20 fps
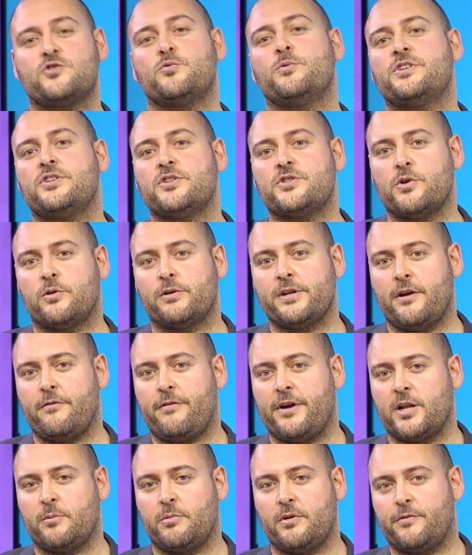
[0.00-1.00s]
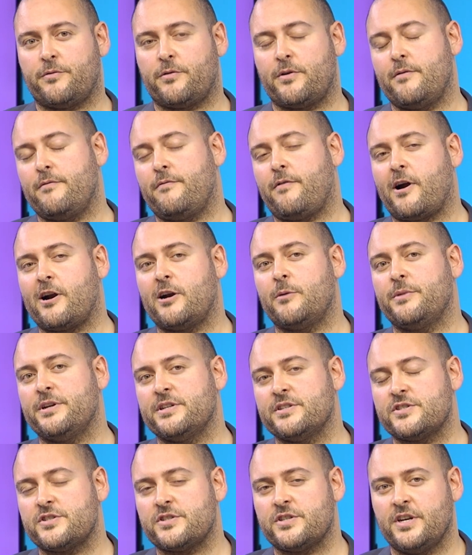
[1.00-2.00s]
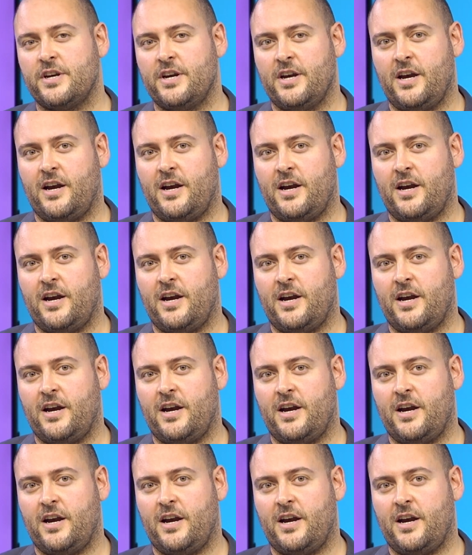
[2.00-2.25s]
switch is only available for environments